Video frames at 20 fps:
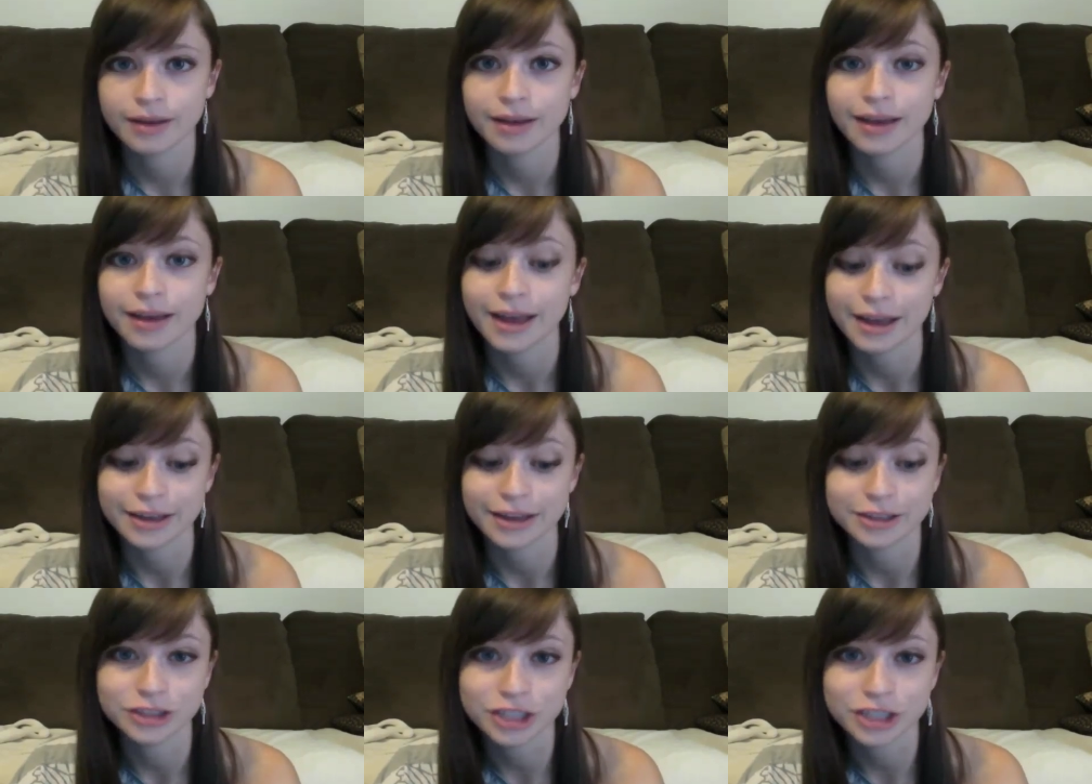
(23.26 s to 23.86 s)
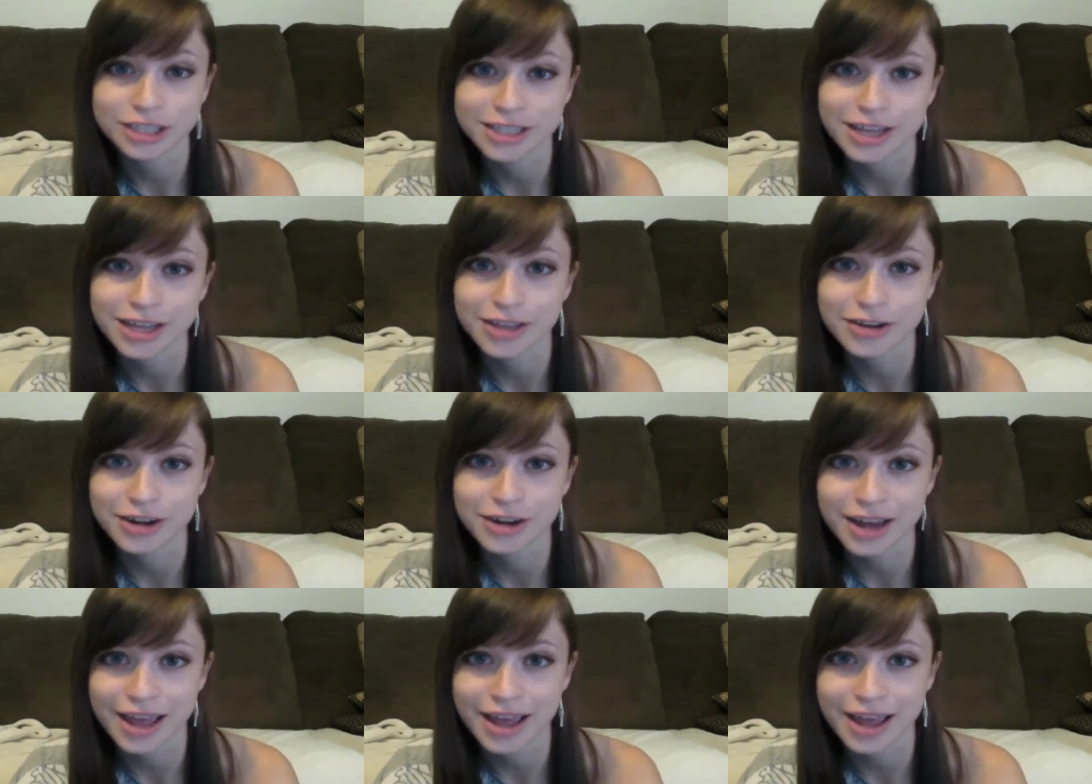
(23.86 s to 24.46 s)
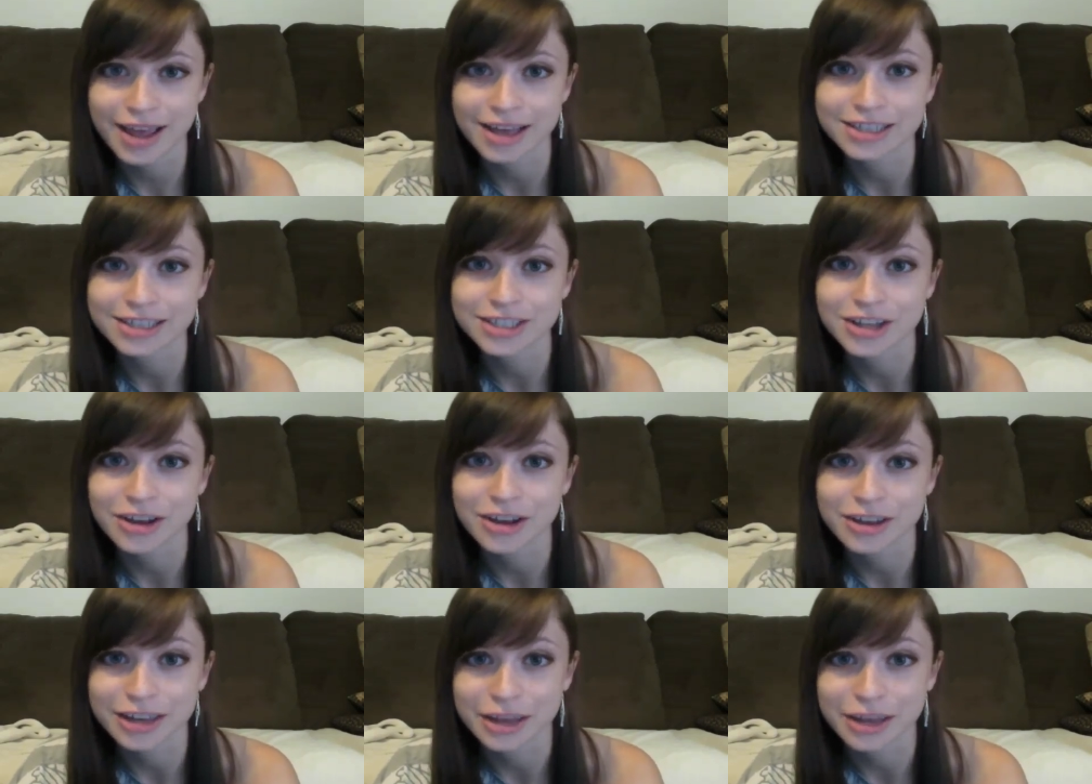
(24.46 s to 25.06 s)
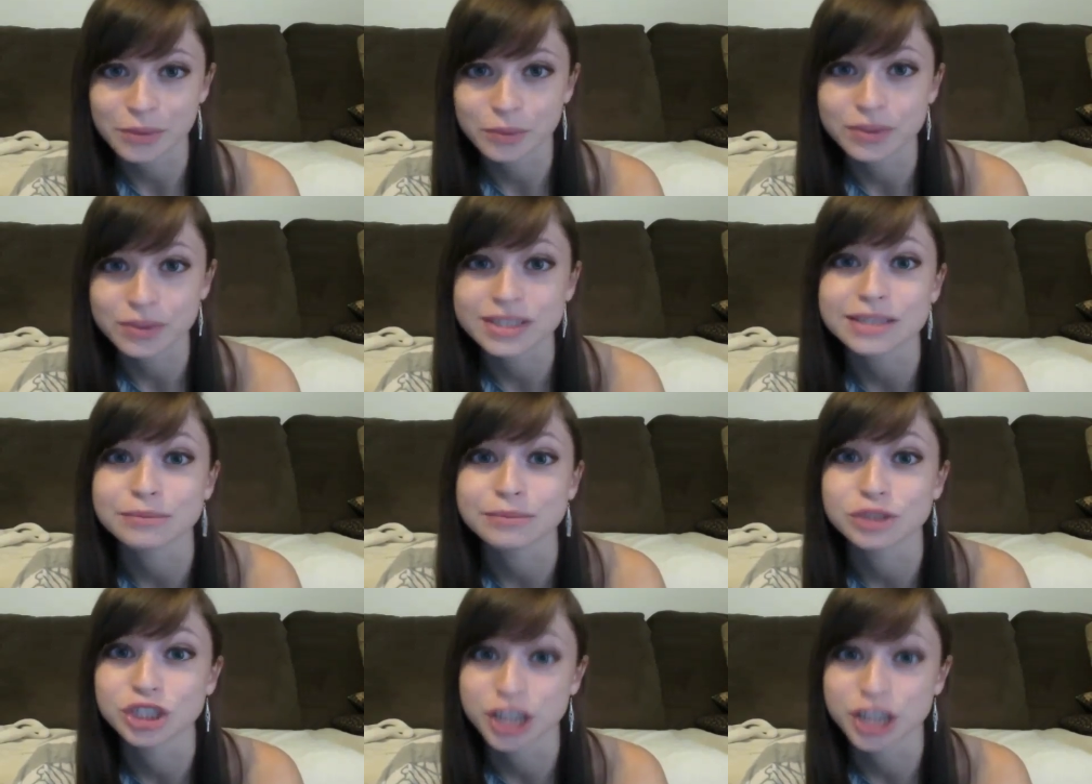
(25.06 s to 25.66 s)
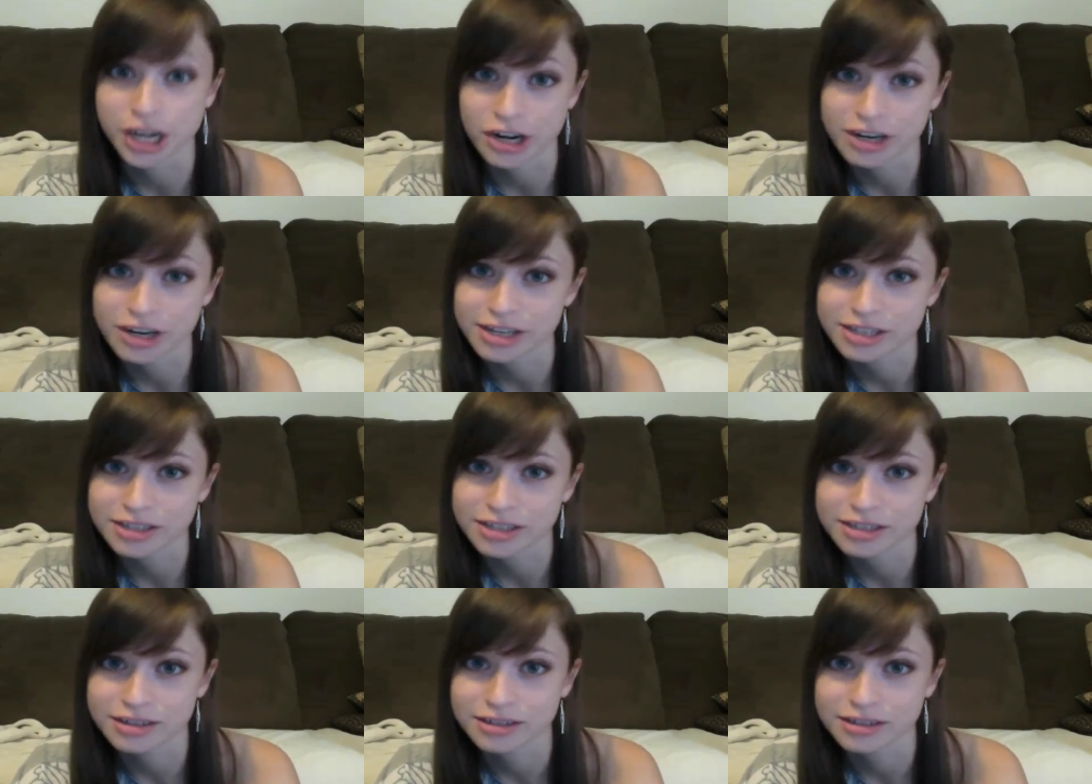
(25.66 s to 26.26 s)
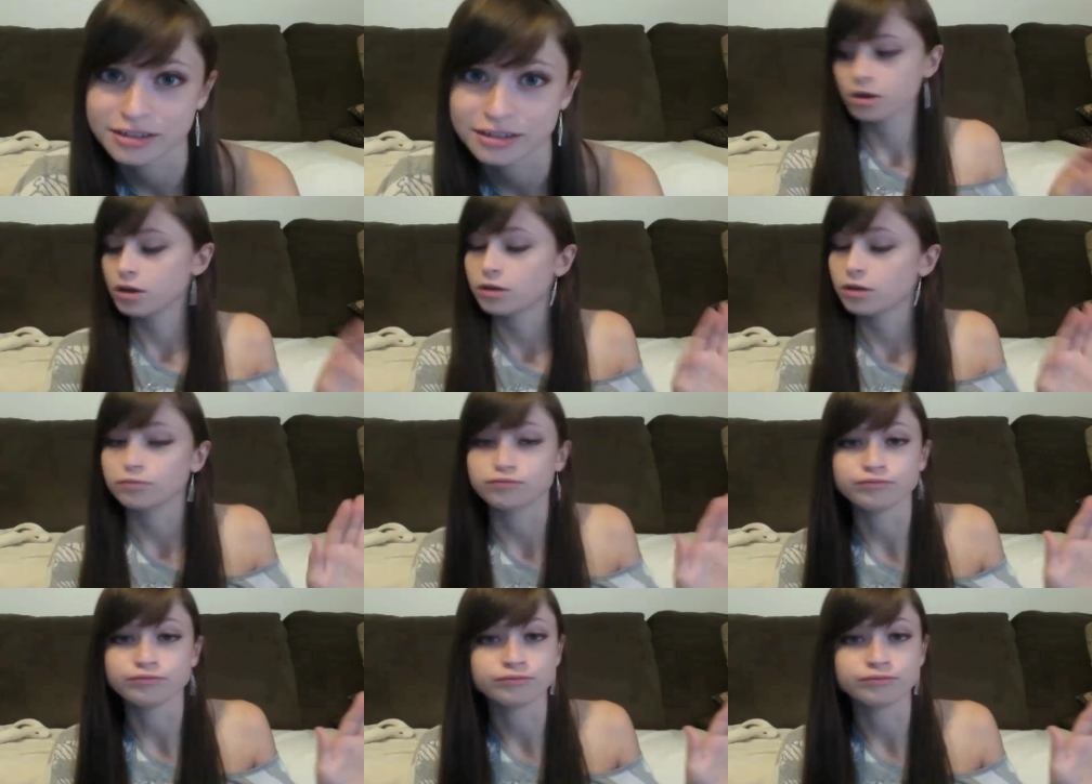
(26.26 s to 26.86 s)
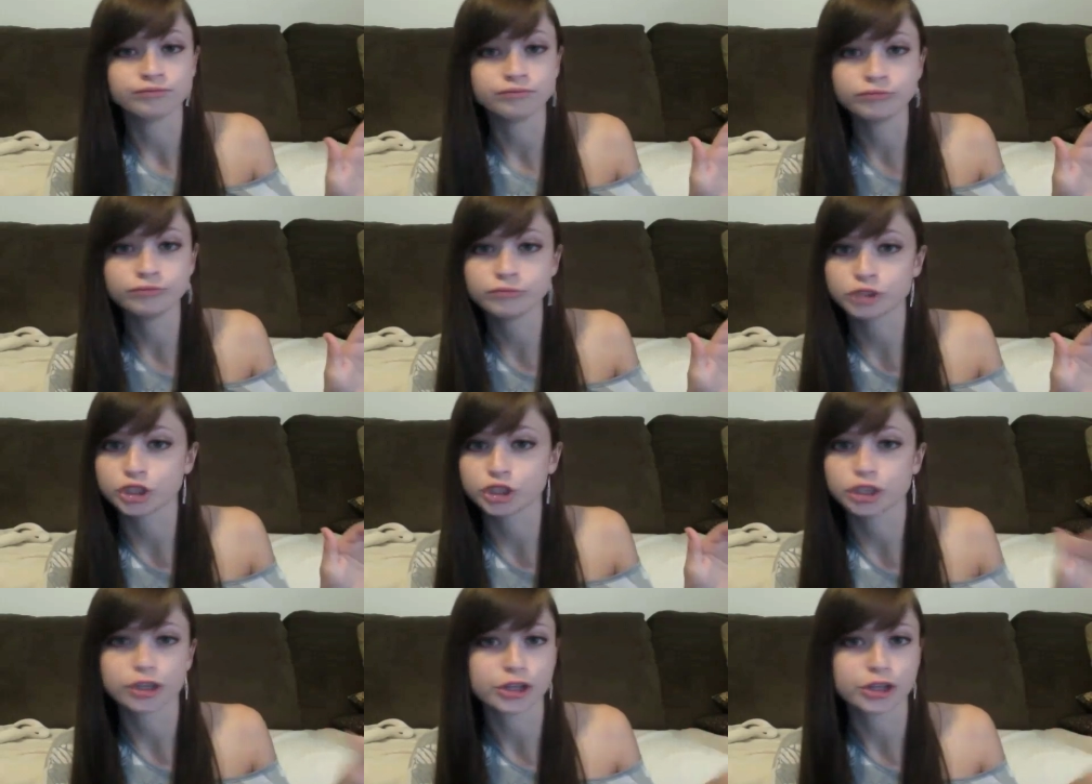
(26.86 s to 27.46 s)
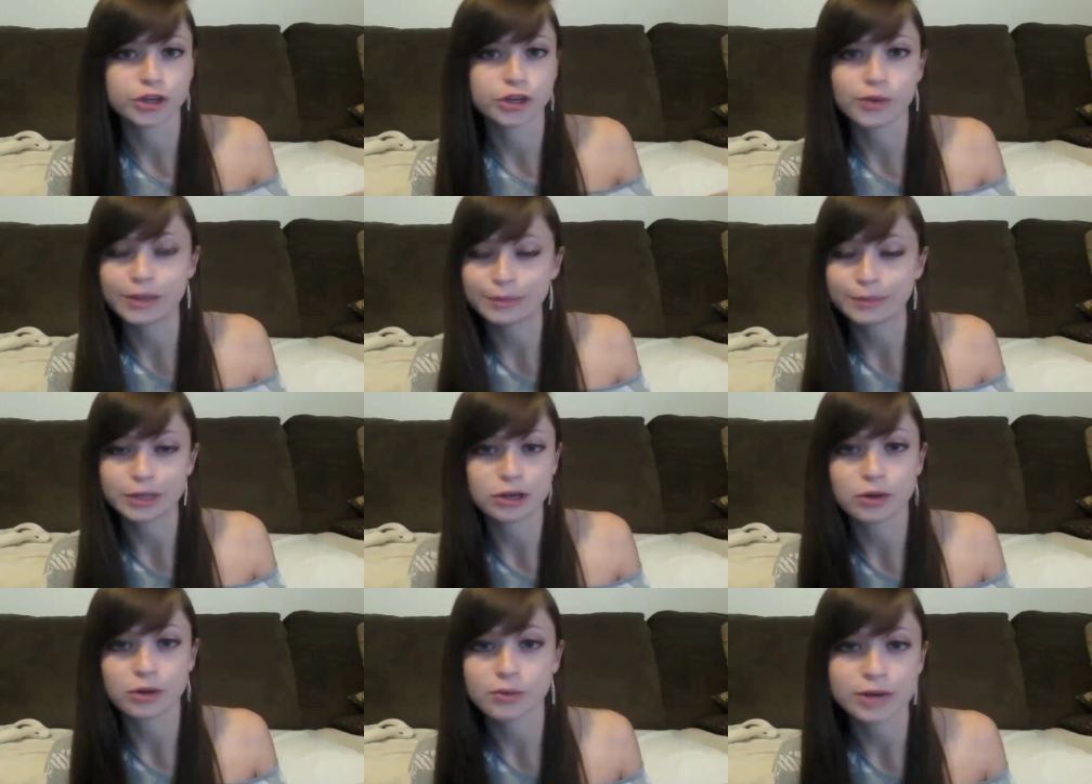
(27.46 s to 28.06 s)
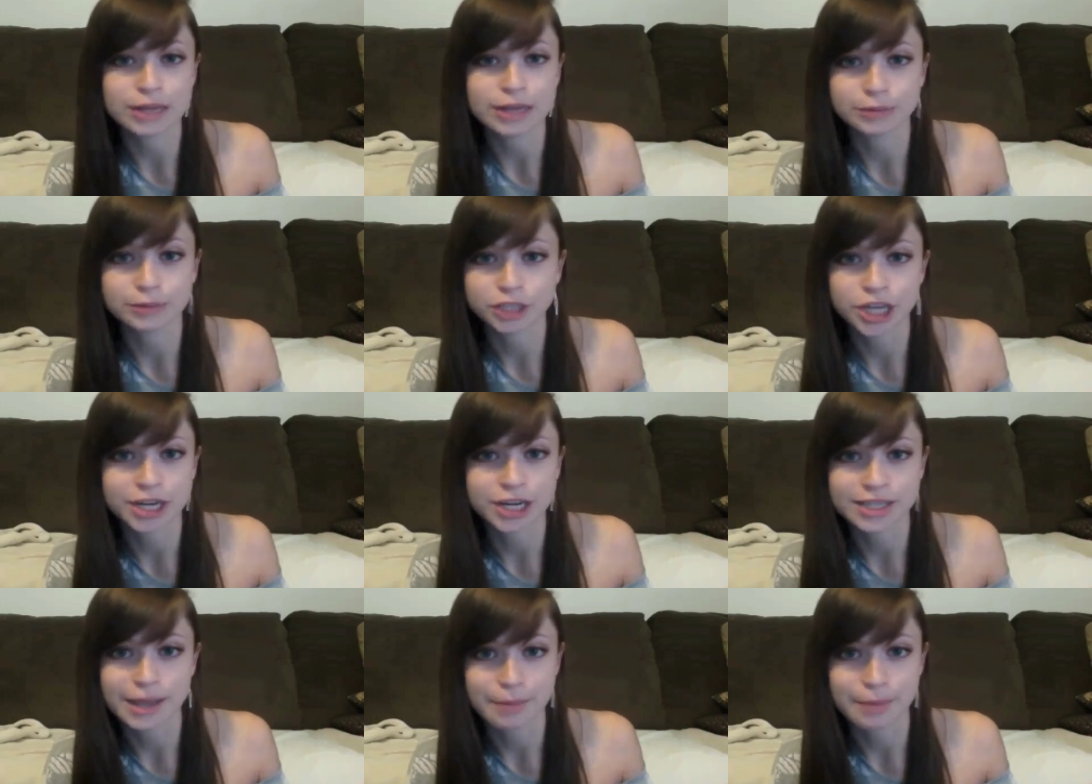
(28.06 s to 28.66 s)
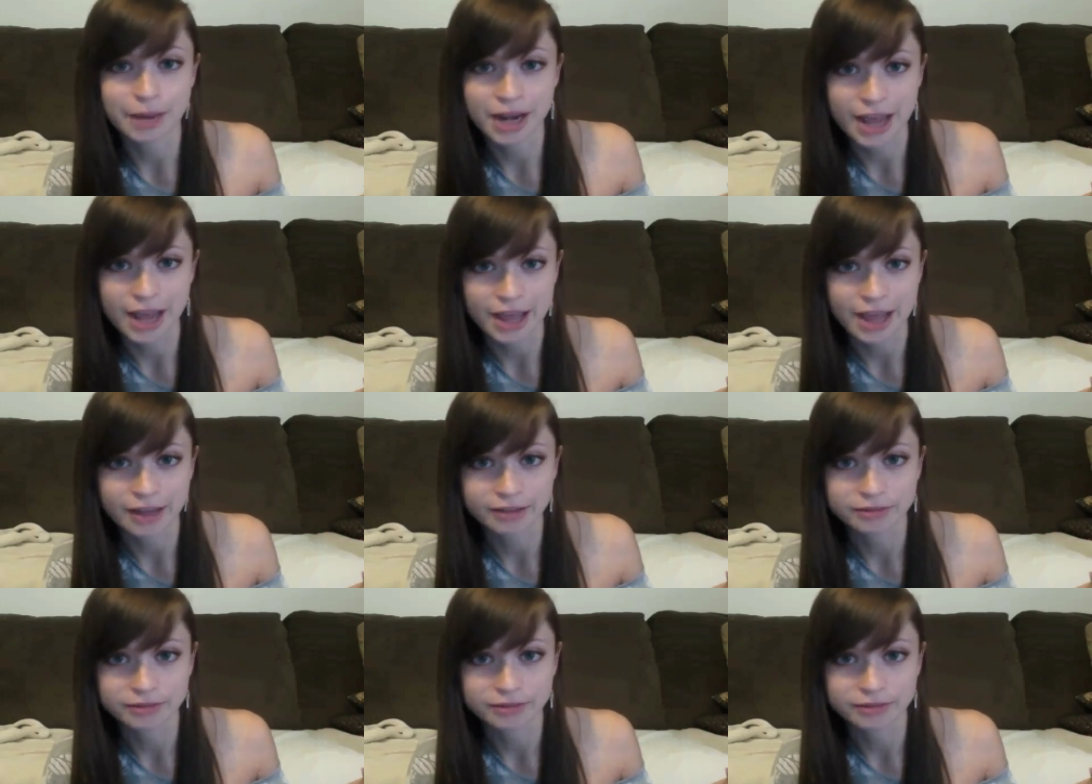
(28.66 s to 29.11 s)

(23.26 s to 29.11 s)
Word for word: Heck, just the other day I saw it getting with some cherries. Mm-mm, sugar, you ain't be know where them cherries had been at.